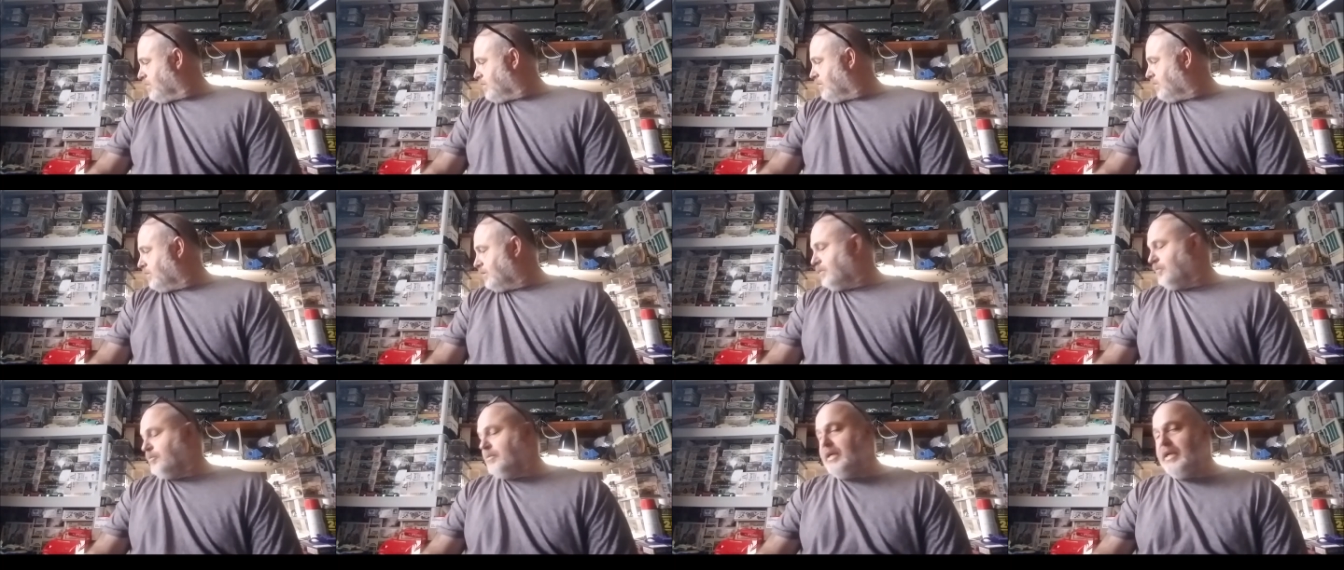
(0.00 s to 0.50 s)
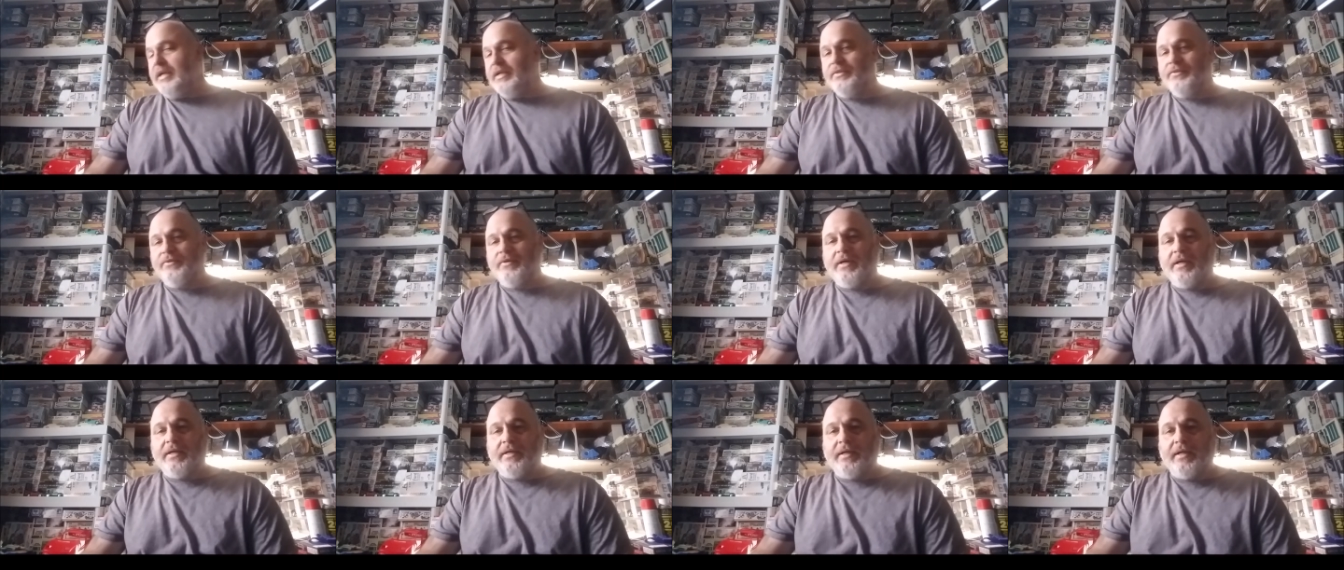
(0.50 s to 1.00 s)
on the bench
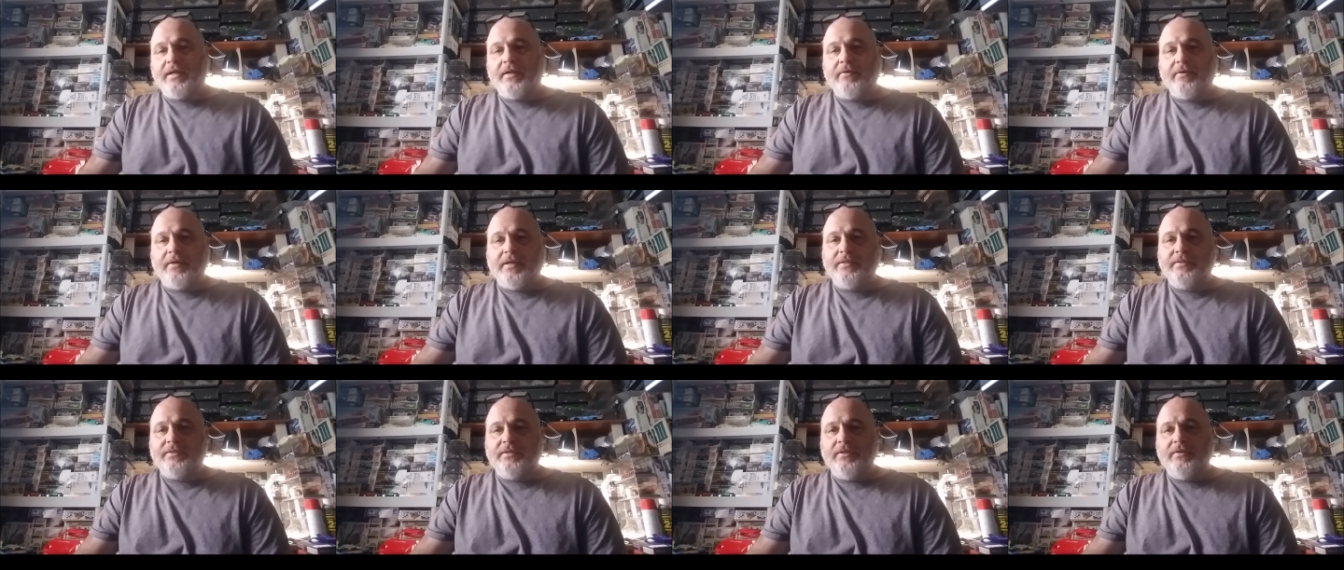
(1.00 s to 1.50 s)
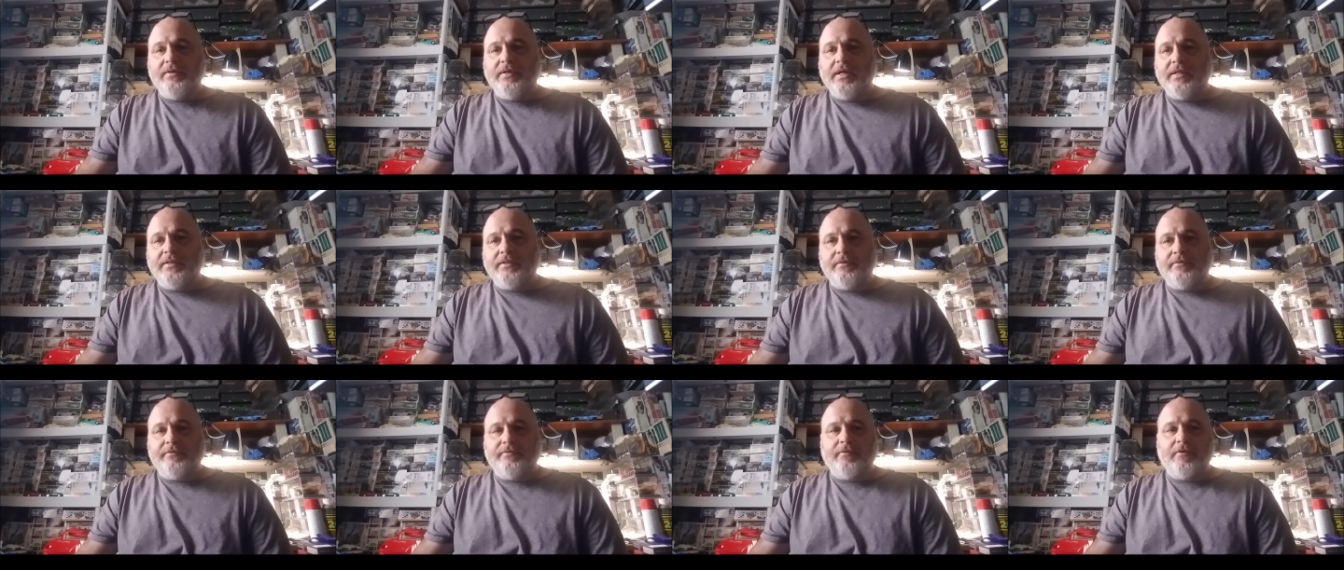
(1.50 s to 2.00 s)
right now. I still
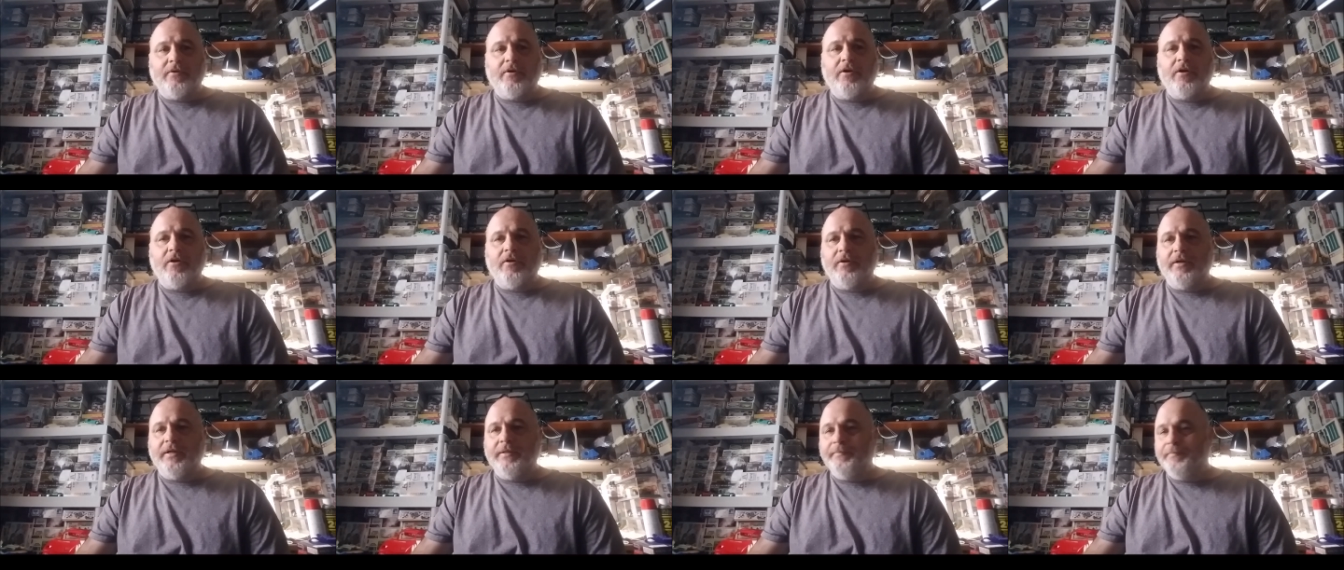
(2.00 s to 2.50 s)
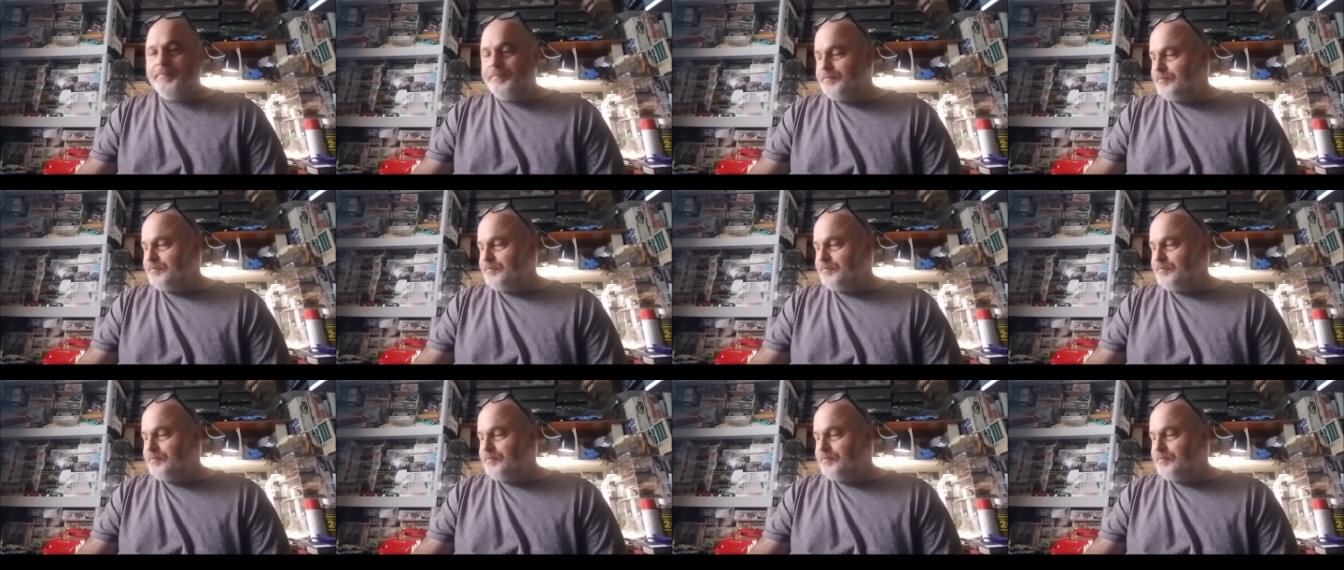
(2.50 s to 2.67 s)
got the Ferrari.